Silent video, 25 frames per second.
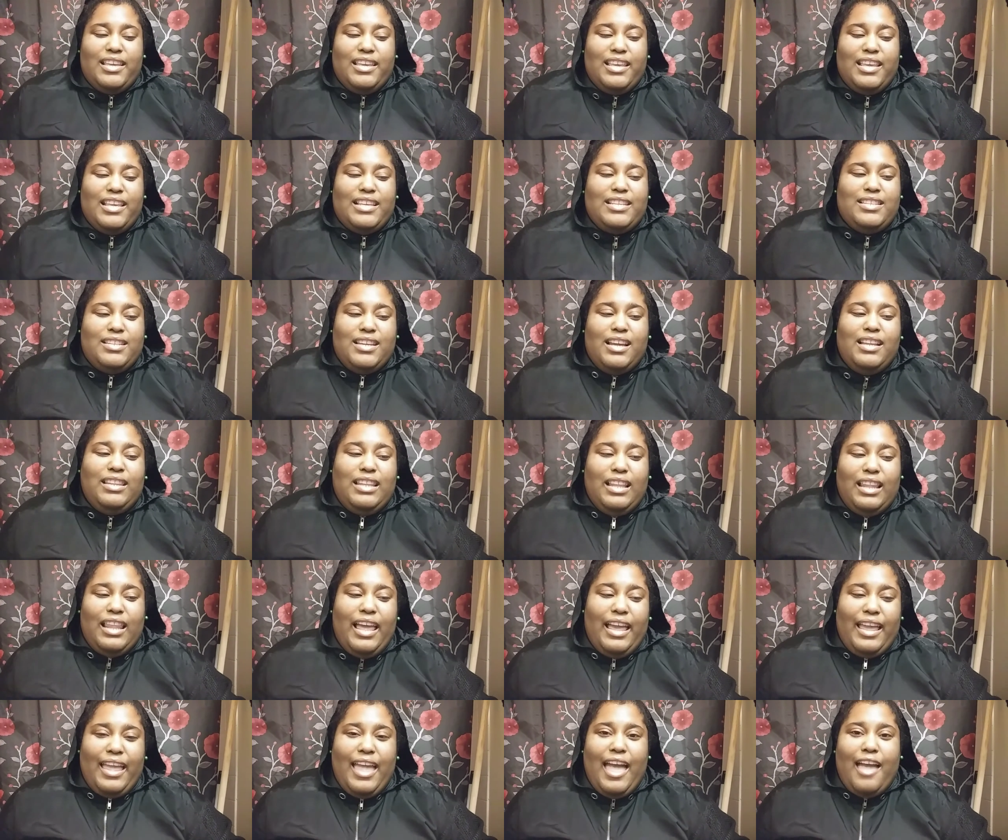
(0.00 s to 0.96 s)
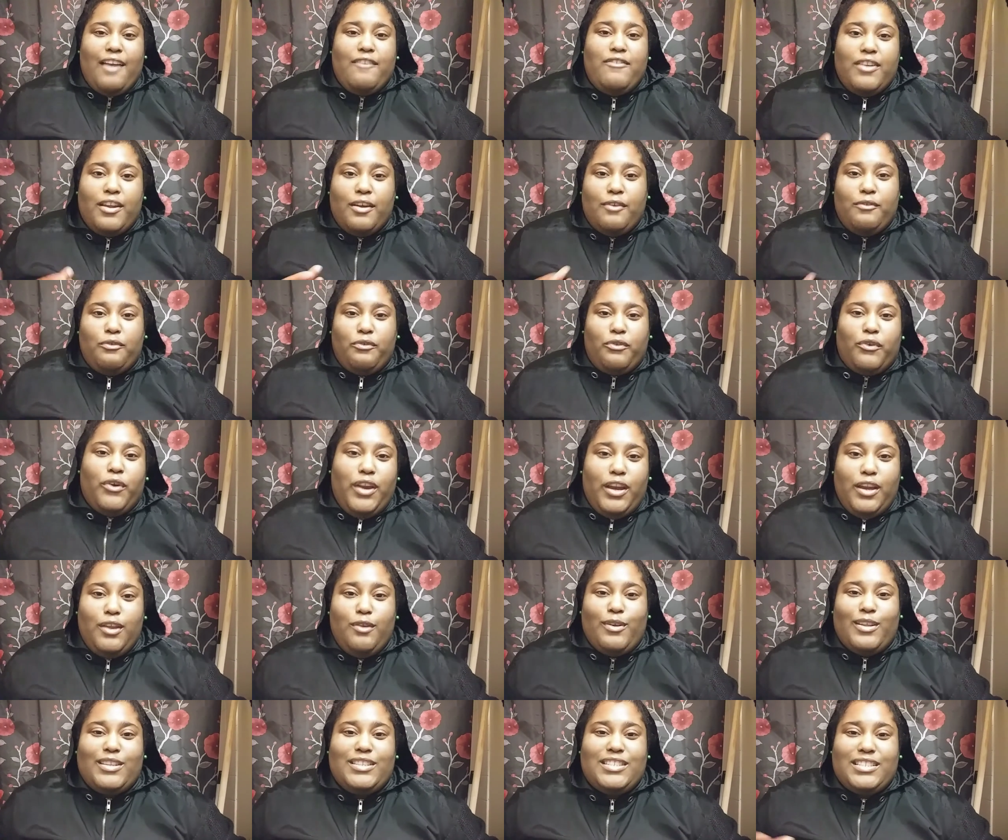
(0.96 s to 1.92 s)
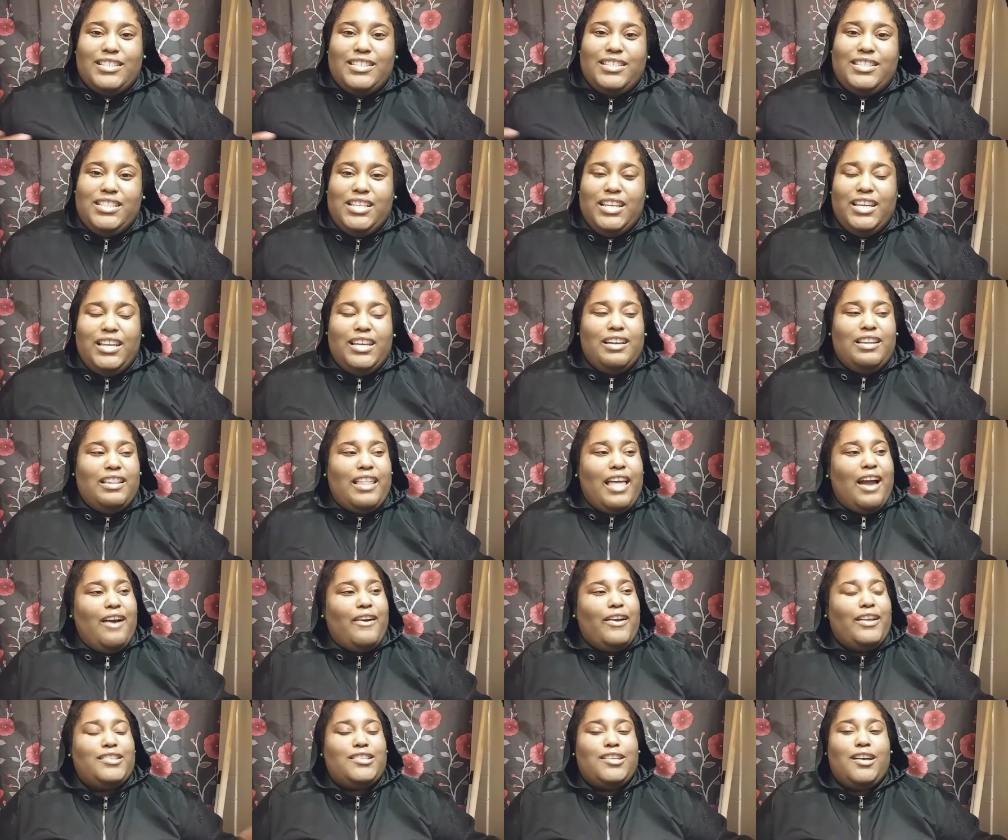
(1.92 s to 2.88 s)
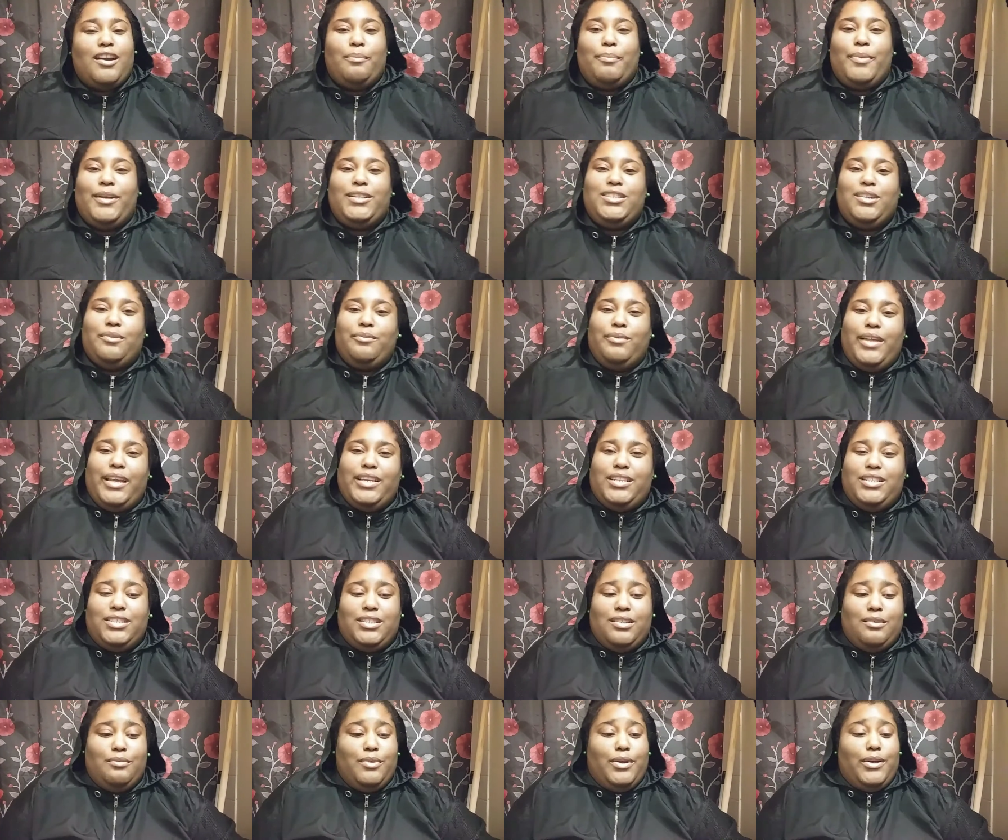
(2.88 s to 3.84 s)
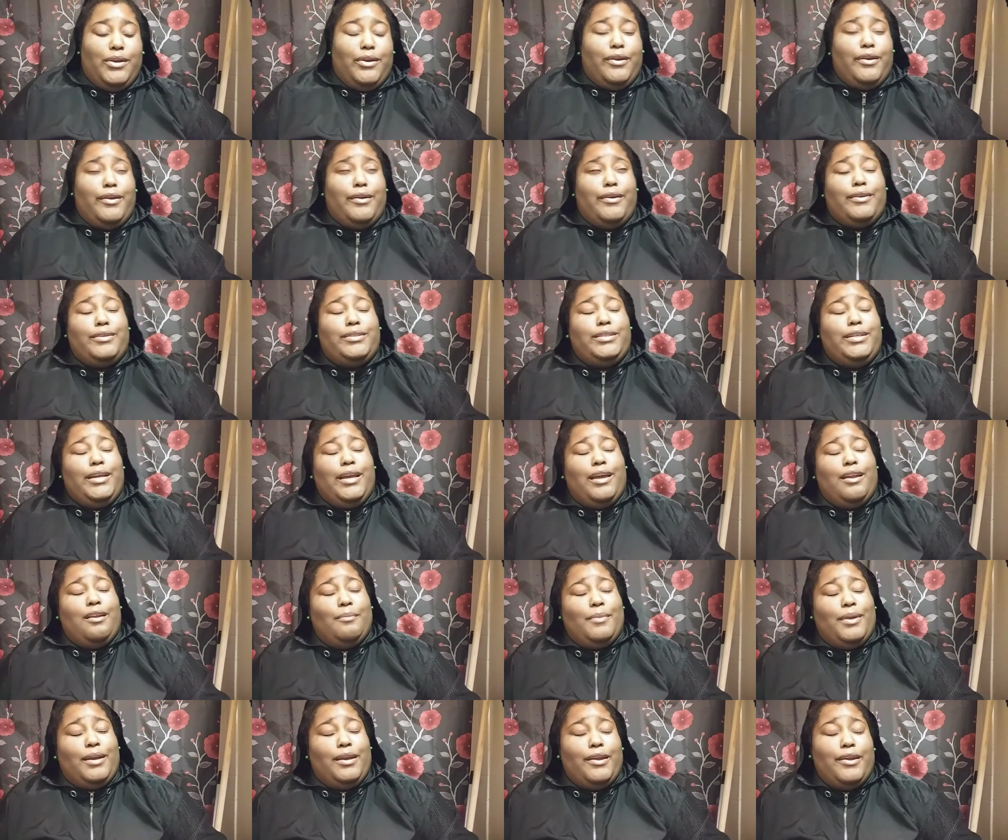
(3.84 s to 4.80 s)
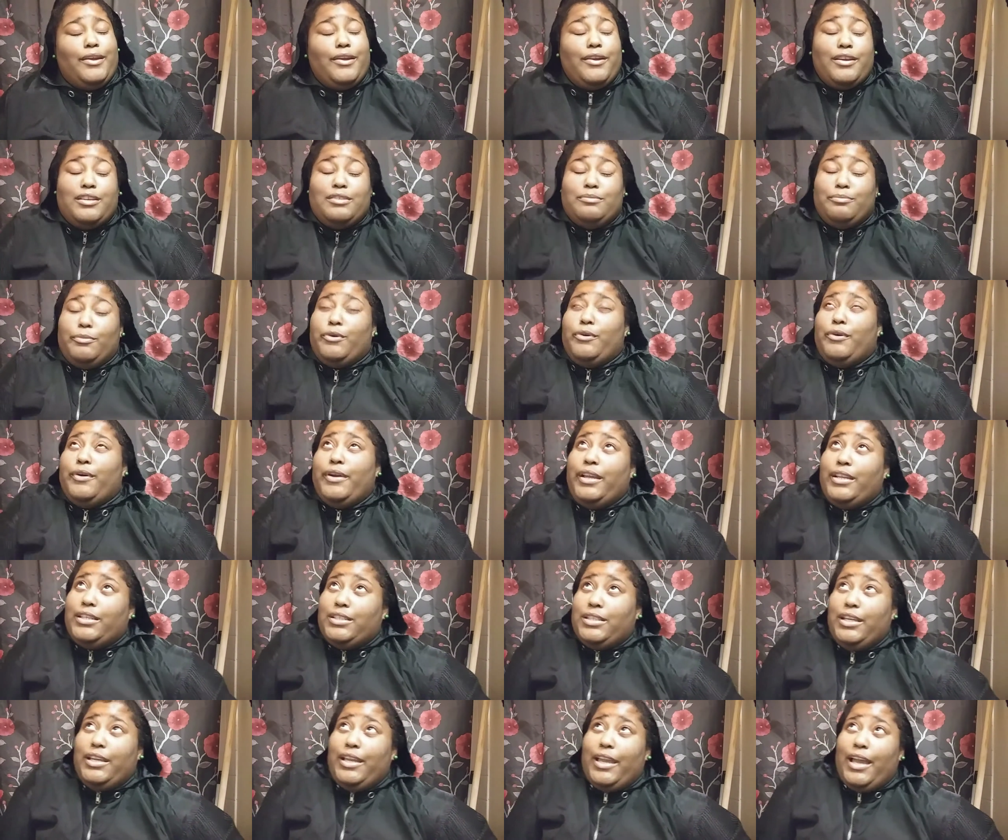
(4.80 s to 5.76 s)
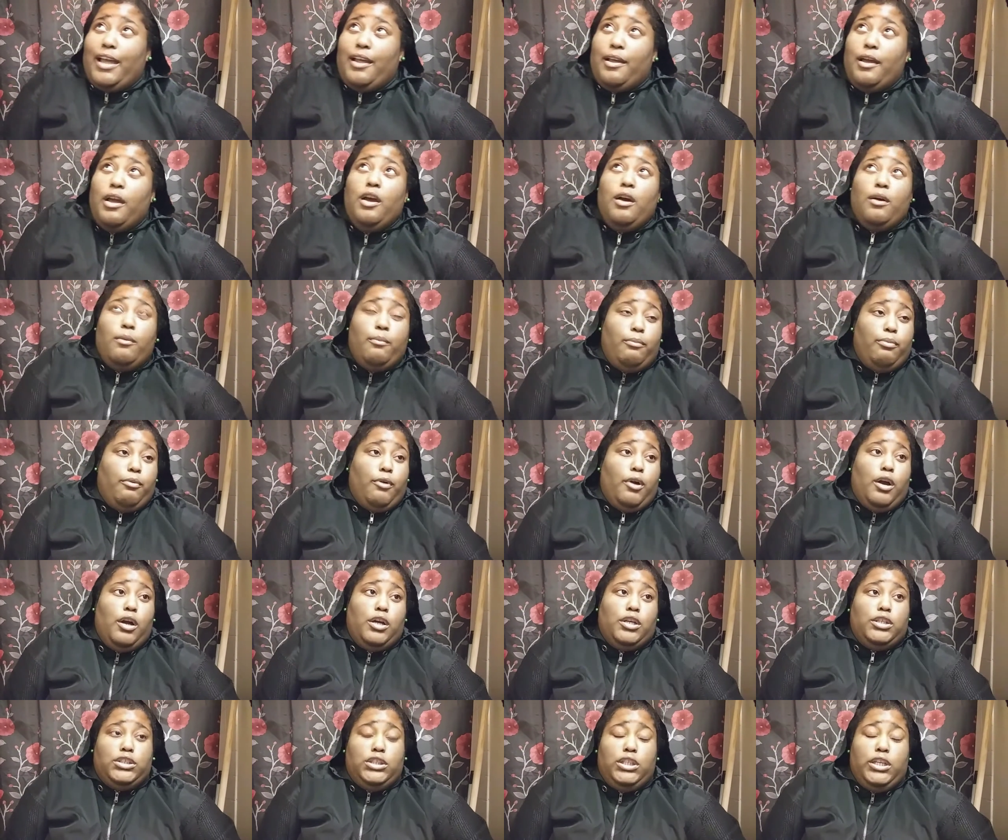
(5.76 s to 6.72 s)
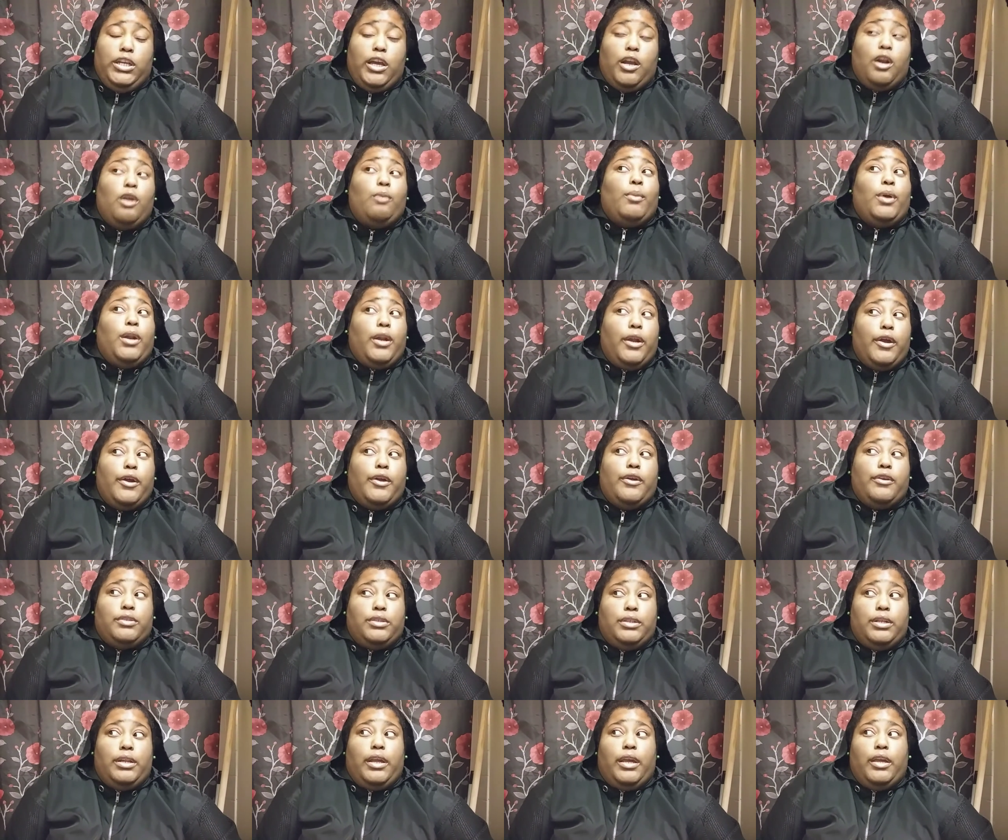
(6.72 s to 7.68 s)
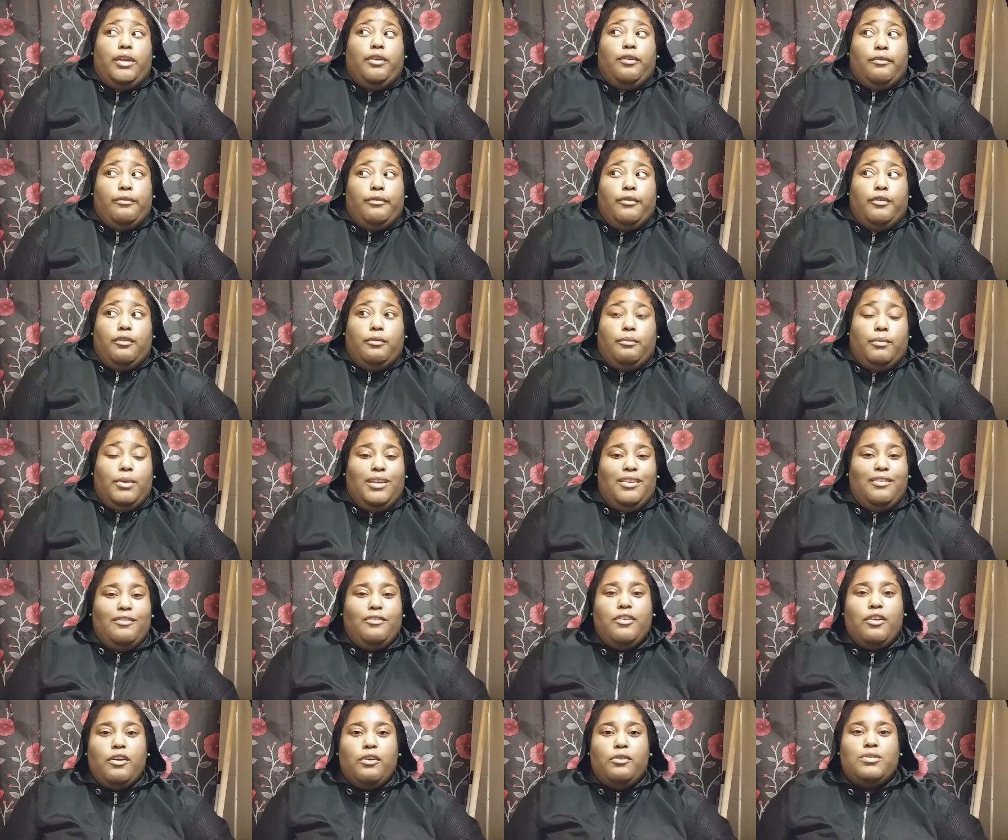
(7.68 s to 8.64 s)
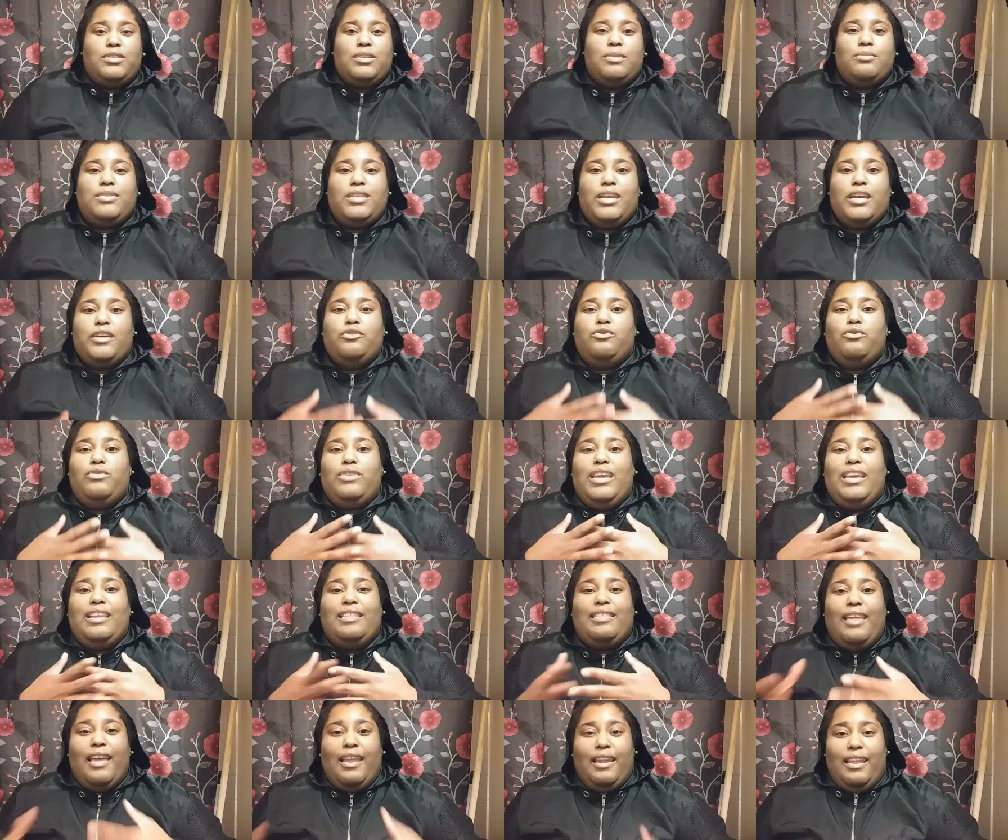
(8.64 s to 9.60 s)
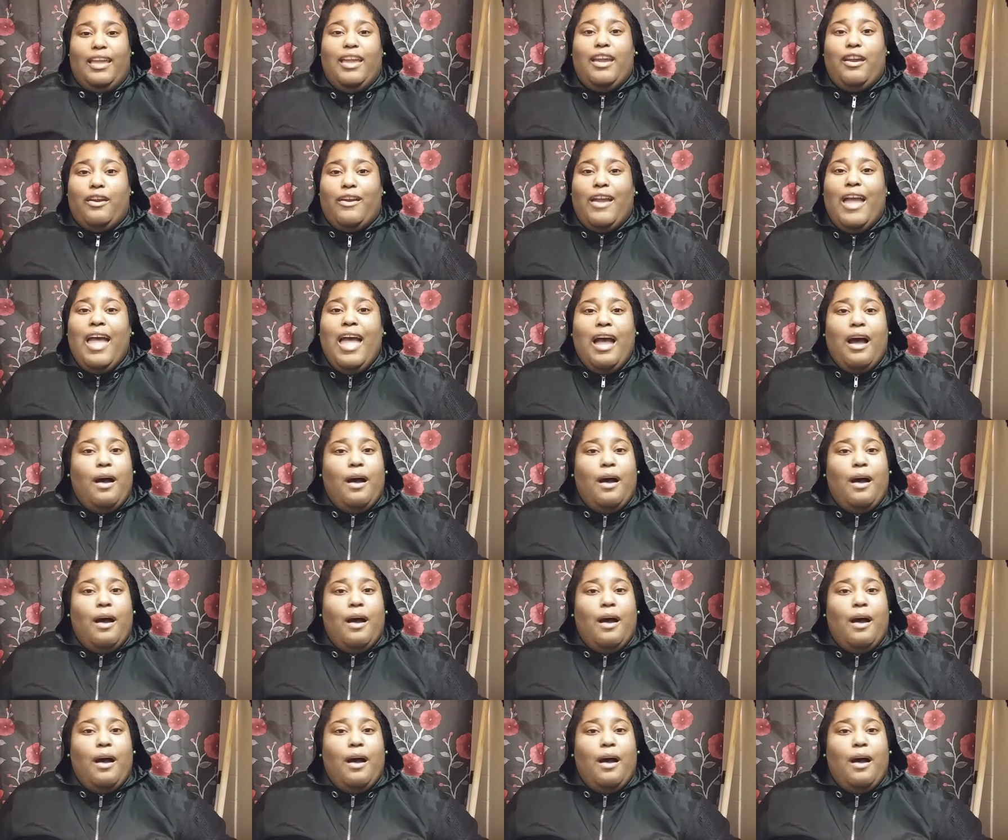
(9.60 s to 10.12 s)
it's nothing like having a friend you can just chill out and talk about your relationship. Girl, she got on my nerves. Boy, she got, bruh, she got on my nerves today. You feel me? You know, sometimes you need that air.